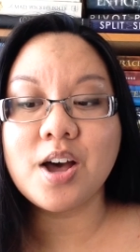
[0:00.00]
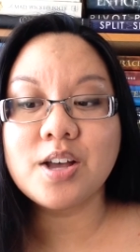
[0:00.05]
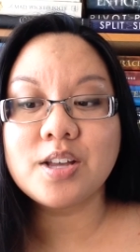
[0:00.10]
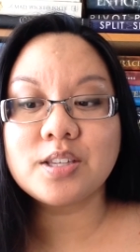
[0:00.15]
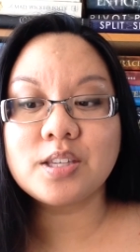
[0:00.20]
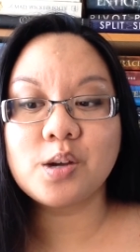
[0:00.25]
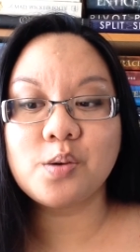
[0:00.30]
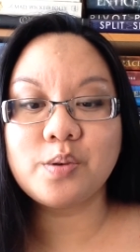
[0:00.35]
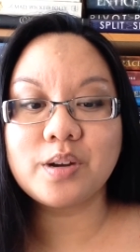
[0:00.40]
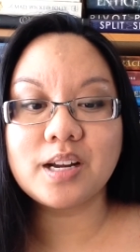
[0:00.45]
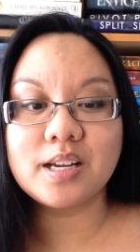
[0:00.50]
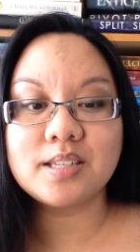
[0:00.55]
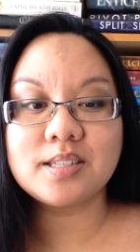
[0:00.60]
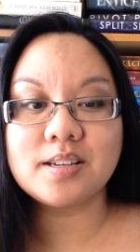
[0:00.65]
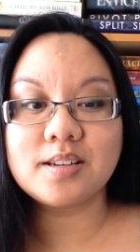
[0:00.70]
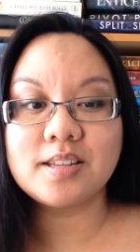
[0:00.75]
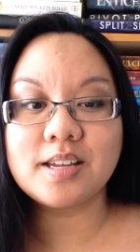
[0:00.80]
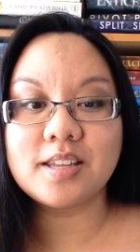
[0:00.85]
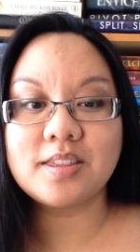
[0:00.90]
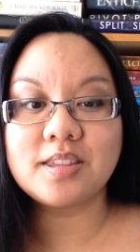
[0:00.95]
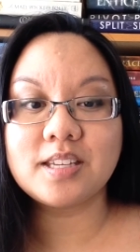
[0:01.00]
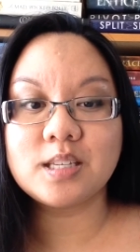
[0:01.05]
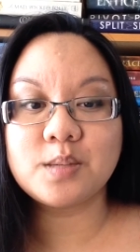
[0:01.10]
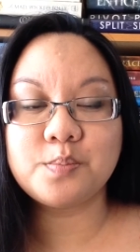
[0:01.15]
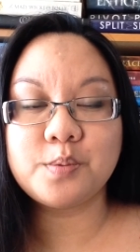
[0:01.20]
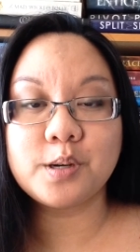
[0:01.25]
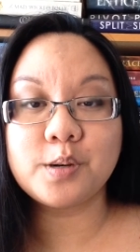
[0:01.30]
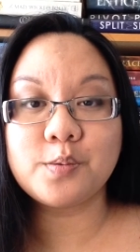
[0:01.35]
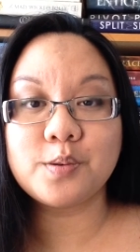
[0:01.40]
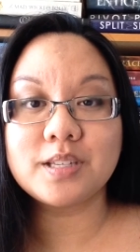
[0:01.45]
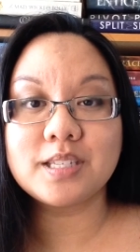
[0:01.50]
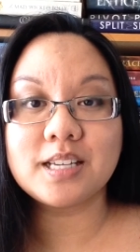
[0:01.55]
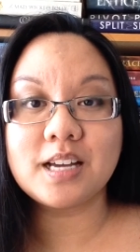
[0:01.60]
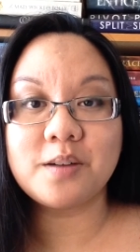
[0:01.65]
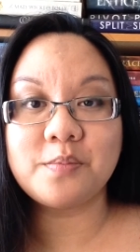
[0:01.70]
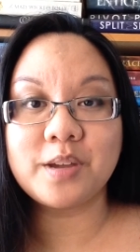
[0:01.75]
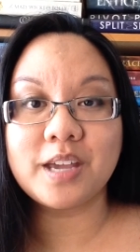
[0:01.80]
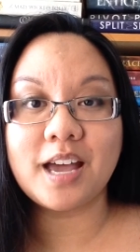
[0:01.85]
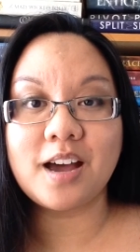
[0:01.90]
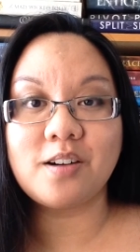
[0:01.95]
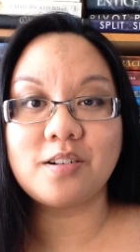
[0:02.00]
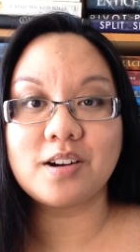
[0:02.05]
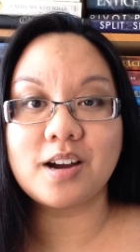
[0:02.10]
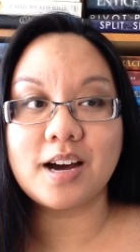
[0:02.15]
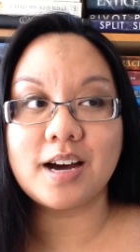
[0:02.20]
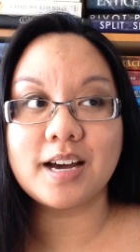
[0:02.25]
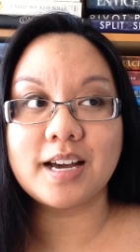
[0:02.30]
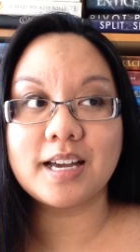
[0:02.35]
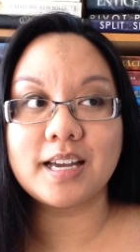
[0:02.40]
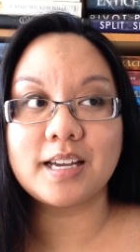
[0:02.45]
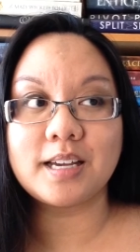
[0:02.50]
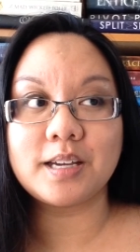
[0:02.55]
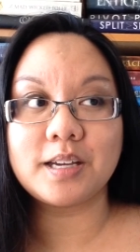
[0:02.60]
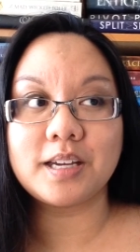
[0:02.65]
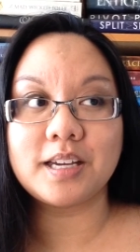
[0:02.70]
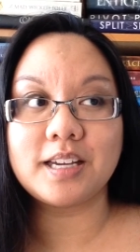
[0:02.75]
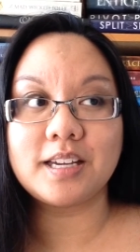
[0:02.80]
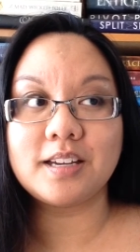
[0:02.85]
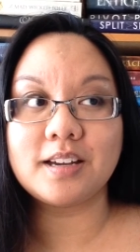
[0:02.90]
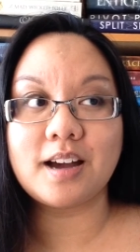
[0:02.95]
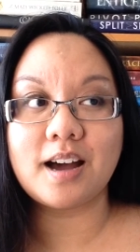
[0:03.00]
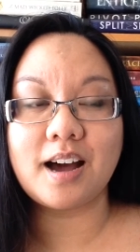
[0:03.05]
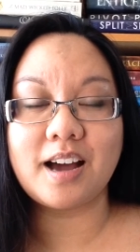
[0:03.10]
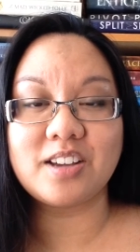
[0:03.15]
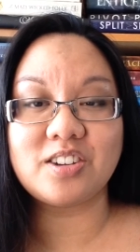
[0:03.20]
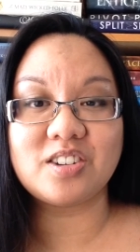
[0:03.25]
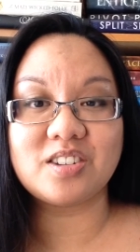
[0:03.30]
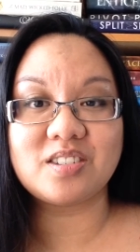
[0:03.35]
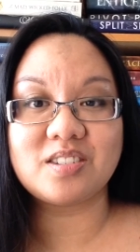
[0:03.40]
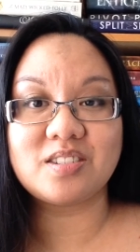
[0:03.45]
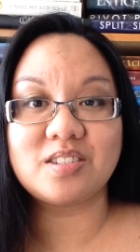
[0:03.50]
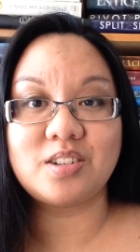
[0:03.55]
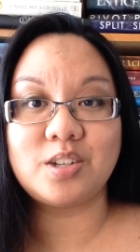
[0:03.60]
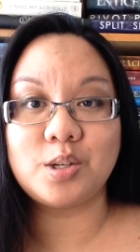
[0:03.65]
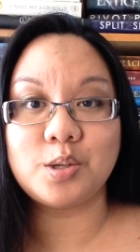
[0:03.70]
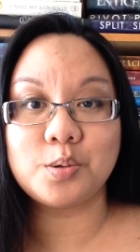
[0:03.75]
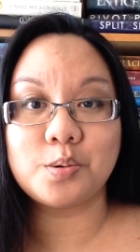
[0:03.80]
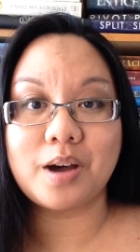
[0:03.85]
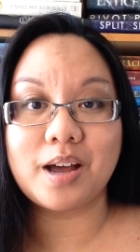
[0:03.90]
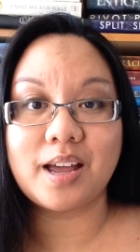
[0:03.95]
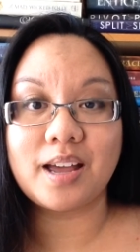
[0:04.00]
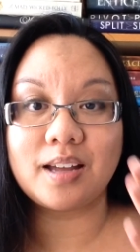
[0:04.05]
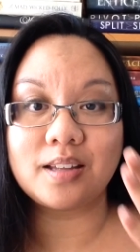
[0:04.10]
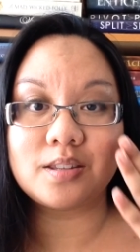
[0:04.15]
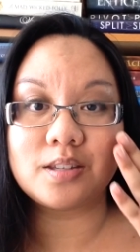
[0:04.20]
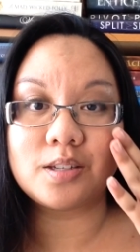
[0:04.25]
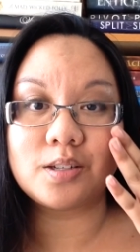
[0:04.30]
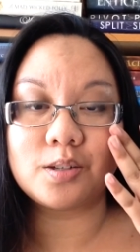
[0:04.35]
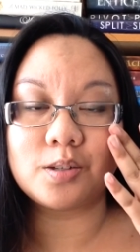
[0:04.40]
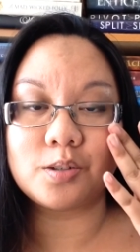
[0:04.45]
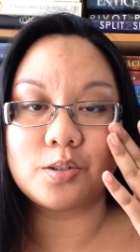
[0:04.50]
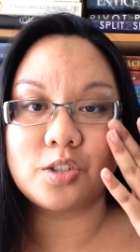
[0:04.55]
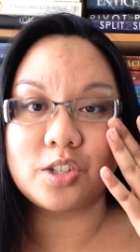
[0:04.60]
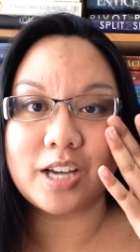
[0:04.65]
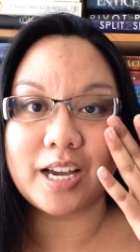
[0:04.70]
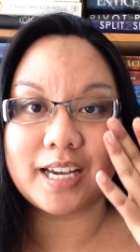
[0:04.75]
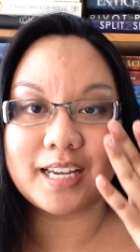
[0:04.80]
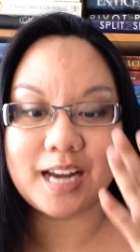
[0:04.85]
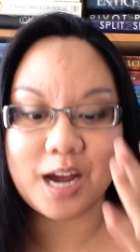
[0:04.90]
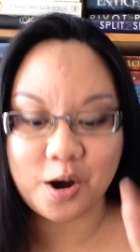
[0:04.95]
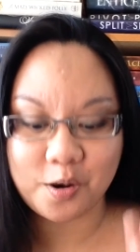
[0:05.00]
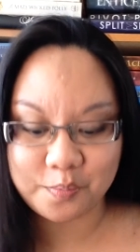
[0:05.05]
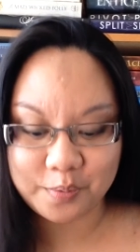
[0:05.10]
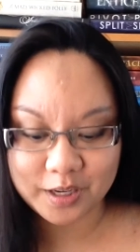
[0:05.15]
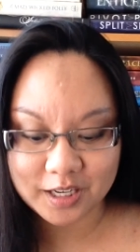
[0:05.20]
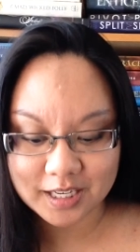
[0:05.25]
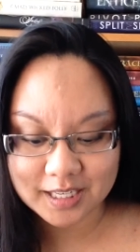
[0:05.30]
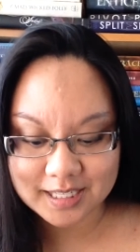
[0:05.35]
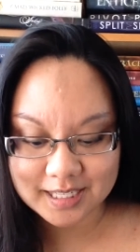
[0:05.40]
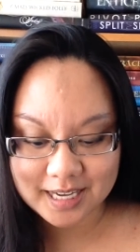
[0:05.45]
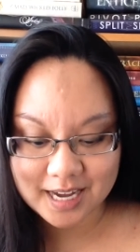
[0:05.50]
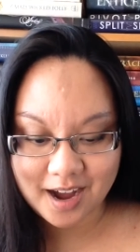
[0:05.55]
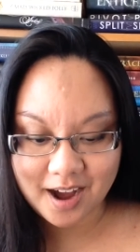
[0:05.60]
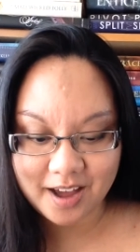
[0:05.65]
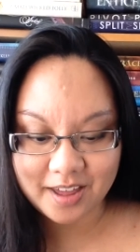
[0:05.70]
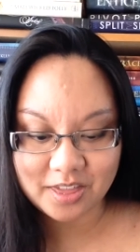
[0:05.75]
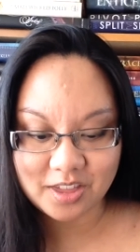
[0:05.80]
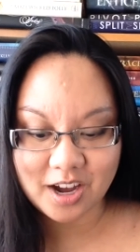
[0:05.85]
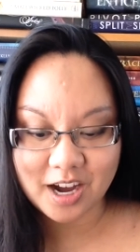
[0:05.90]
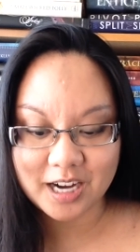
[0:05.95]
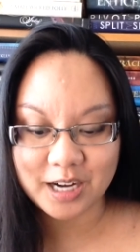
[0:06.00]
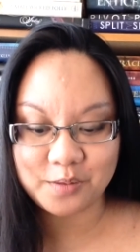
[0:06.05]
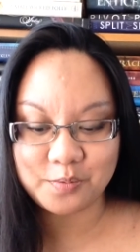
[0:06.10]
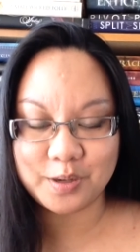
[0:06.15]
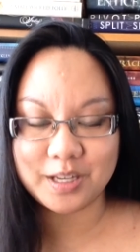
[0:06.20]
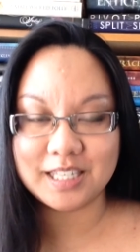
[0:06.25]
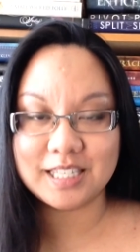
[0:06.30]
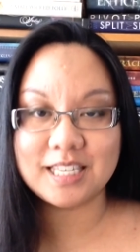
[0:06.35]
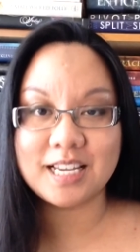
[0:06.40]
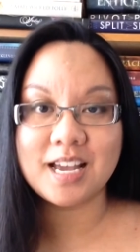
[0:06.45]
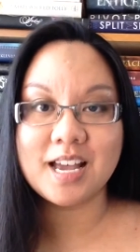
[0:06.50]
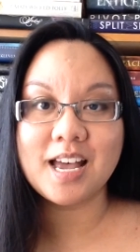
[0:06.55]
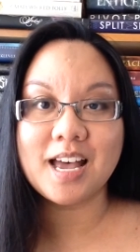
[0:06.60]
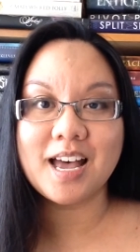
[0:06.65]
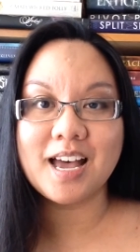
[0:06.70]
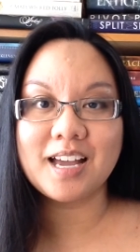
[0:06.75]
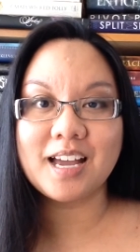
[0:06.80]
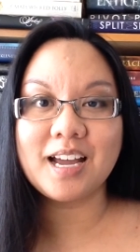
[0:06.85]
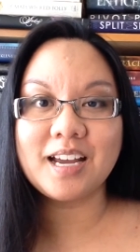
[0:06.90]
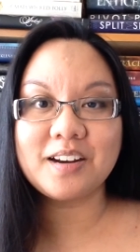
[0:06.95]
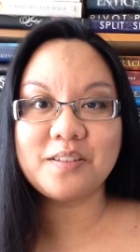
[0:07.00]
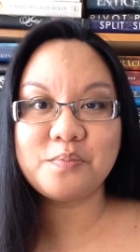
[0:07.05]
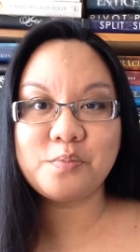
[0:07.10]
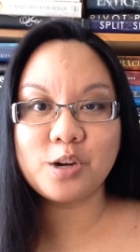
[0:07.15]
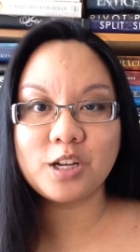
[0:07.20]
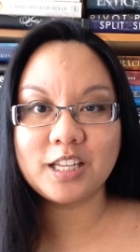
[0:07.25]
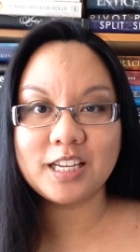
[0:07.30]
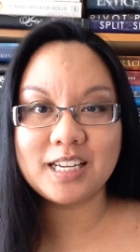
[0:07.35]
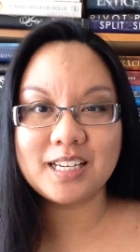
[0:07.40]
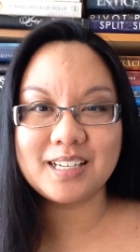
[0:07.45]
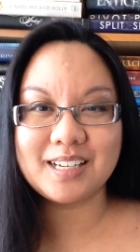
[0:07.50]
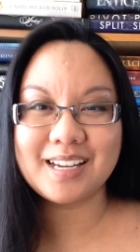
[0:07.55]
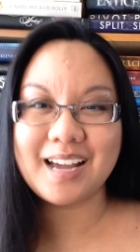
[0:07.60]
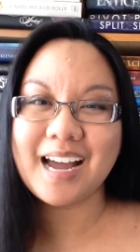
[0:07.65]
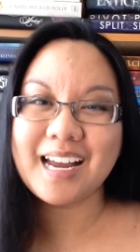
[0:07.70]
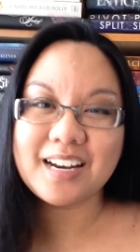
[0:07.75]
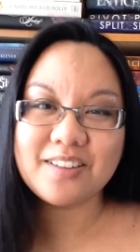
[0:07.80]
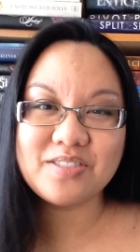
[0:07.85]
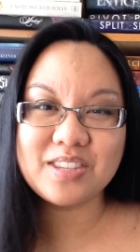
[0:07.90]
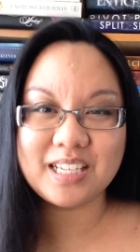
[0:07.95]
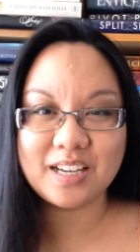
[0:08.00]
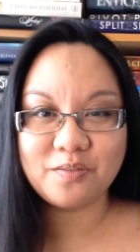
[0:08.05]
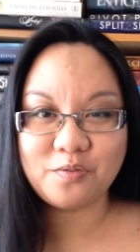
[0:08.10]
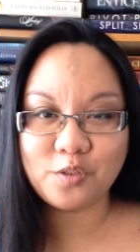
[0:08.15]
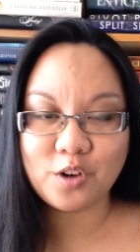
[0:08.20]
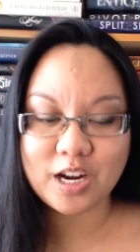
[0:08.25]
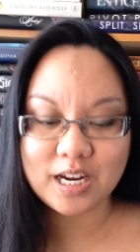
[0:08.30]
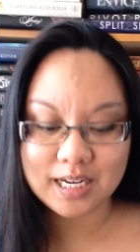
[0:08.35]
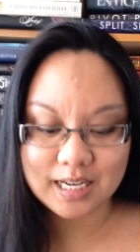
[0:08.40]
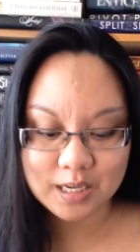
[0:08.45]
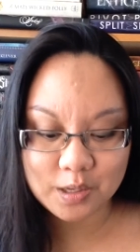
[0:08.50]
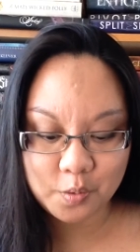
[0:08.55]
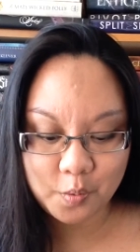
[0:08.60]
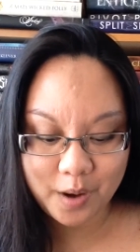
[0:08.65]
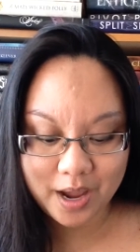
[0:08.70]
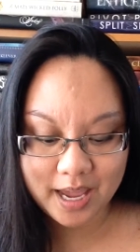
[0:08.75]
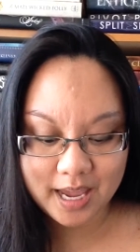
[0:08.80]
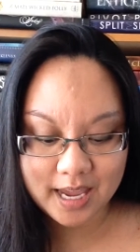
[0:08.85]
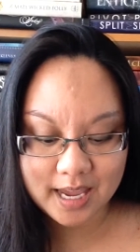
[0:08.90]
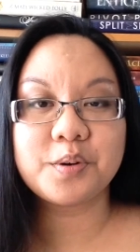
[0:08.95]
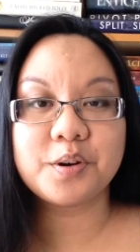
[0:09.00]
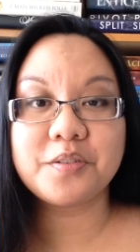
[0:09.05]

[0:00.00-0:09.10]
So when I saw that this book was coming out, I I just knew I had to check it out because I thought it was kind of brilliant, kind of different in a way.